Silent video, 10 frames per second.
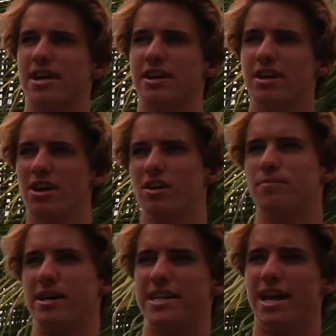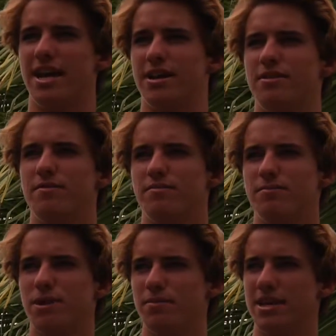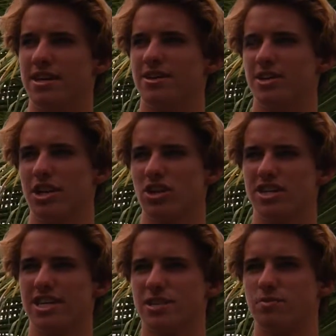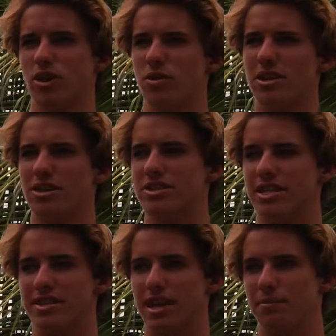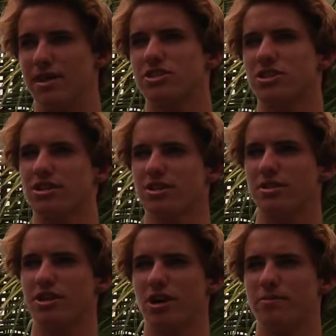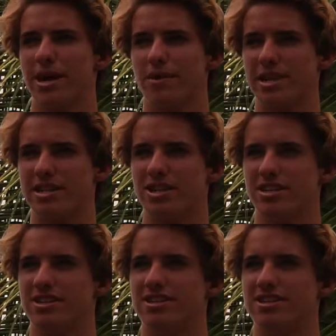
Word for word: Like, my dad put me on the nose of his board when I was like 10 months old with armband wings on.